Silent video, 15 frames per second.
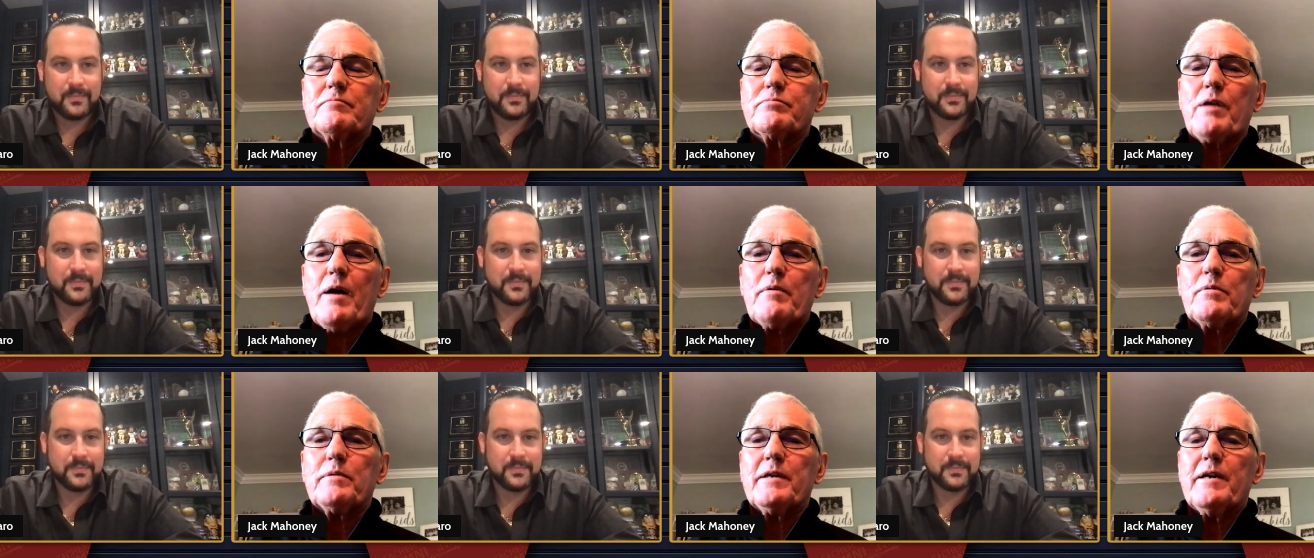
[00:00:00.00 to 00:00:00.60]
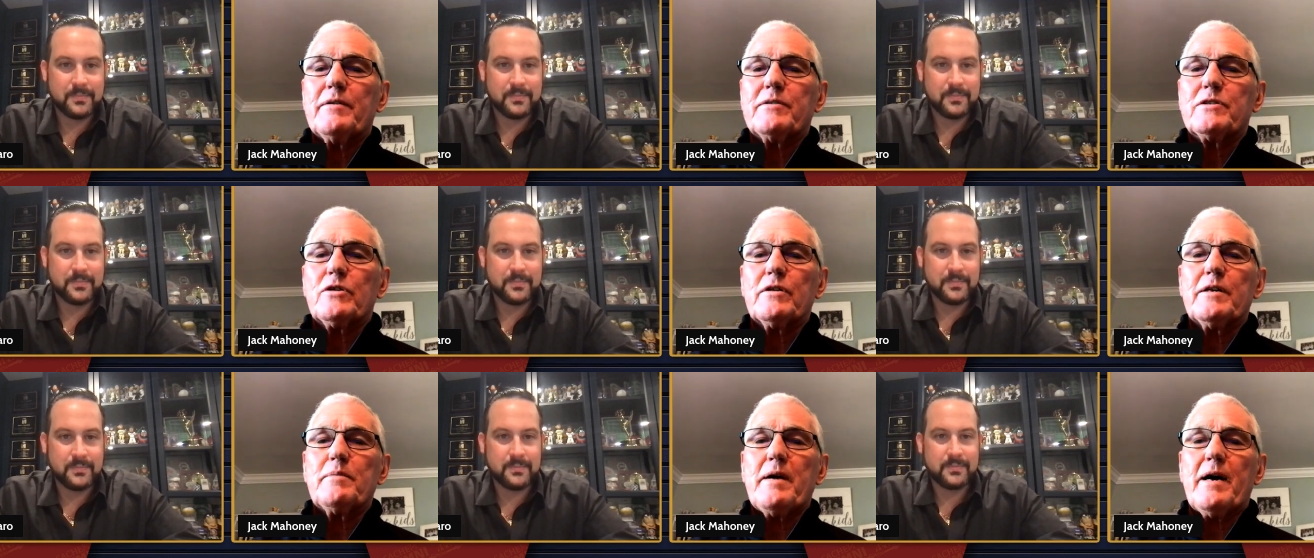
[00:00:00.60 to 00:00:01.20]
Speaker 1: probably I was
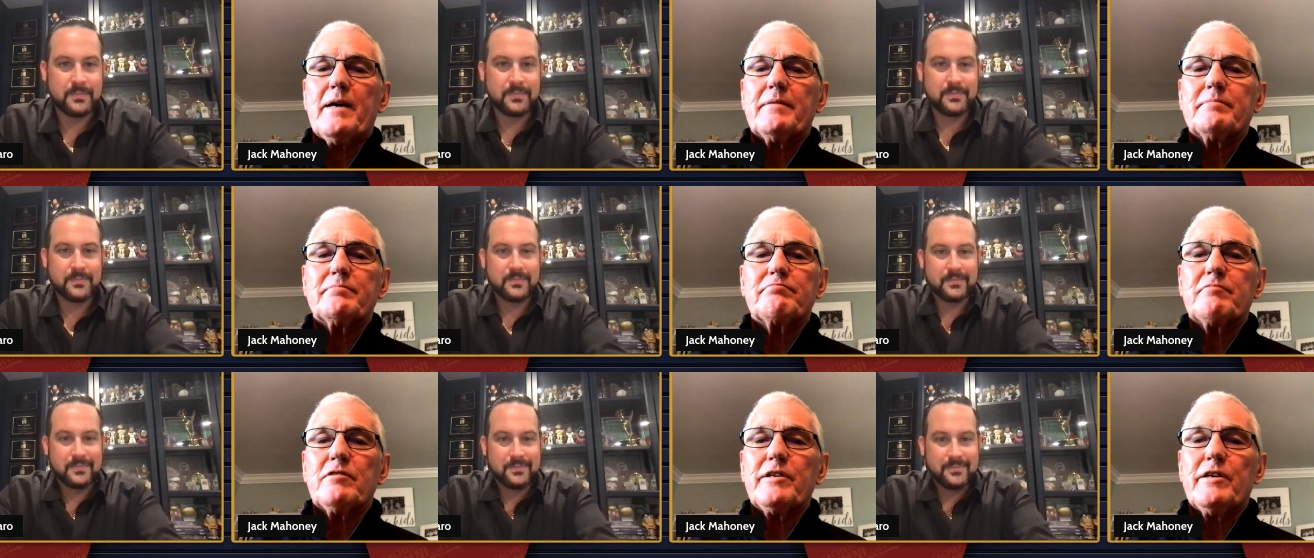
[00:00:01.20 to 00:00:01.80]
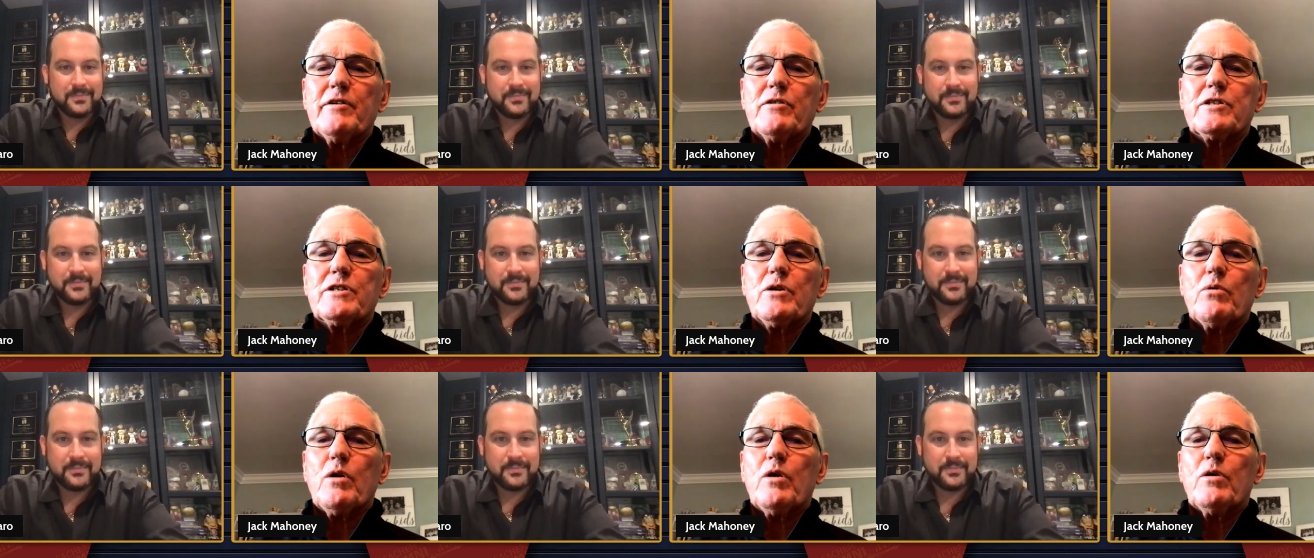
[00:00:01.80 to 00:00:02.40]
only about a year or
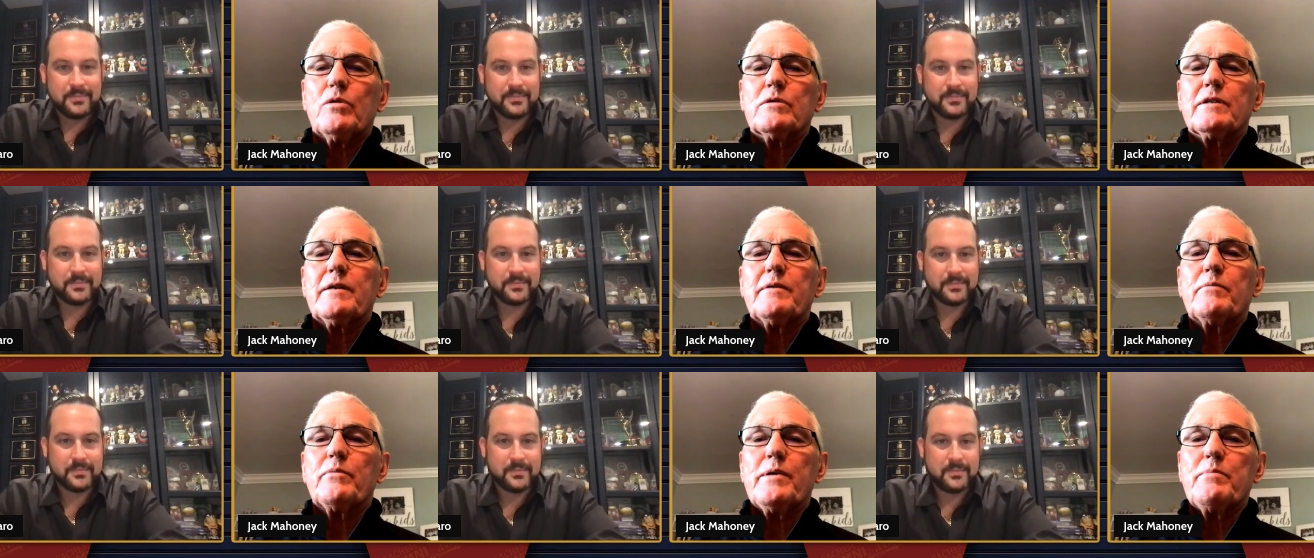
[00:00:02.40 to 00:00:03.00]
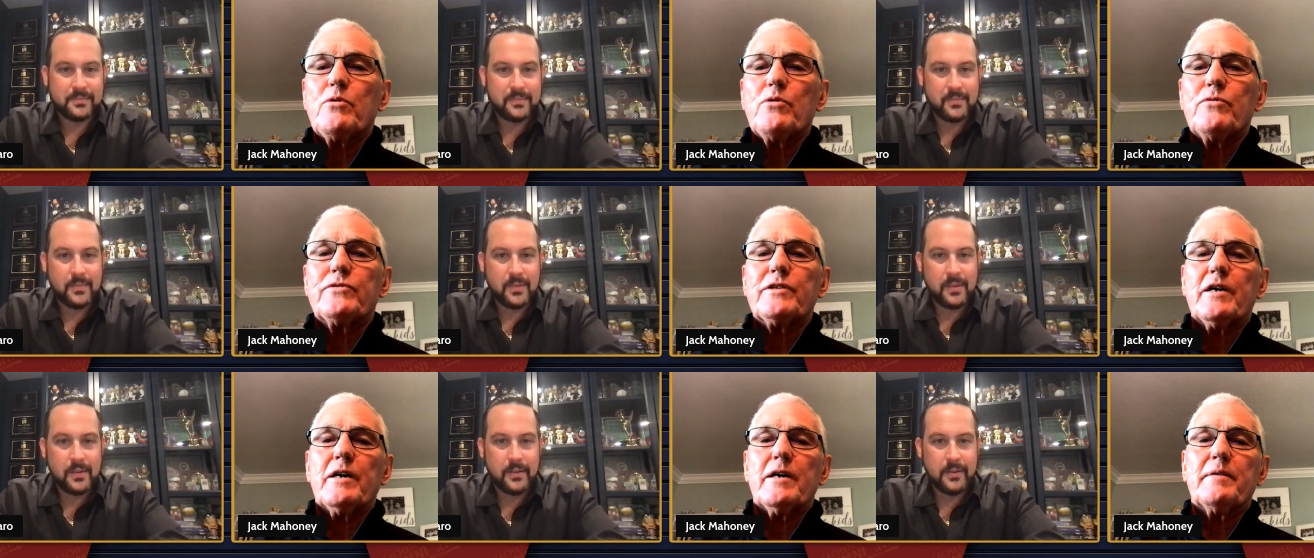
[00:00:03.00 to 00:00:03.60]
so old, and we moved
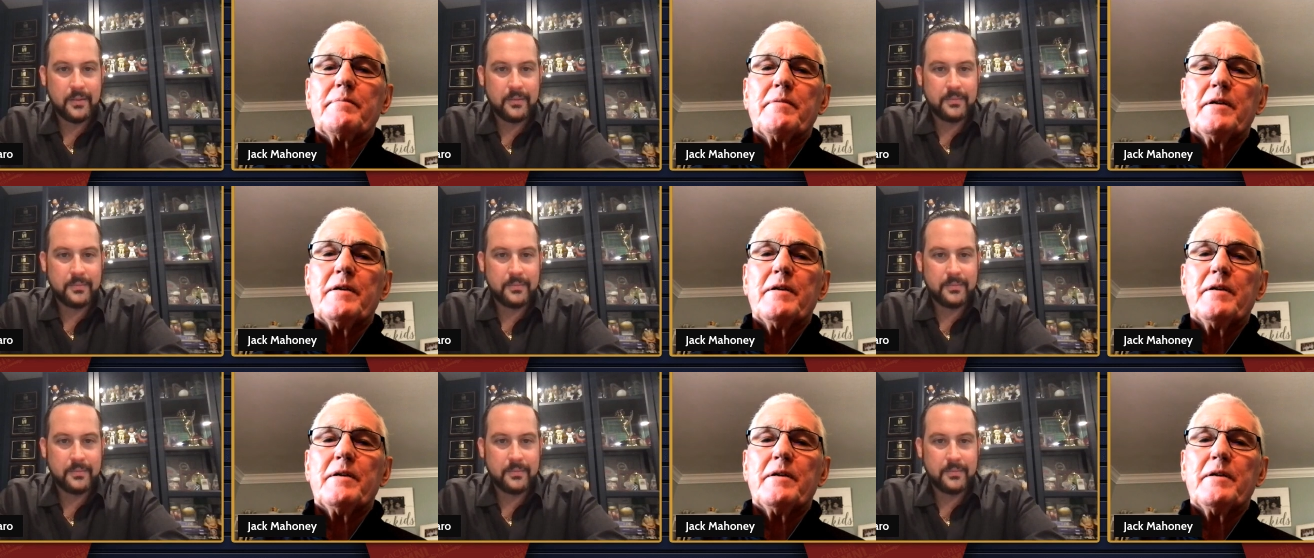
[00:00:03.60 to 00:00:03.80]
to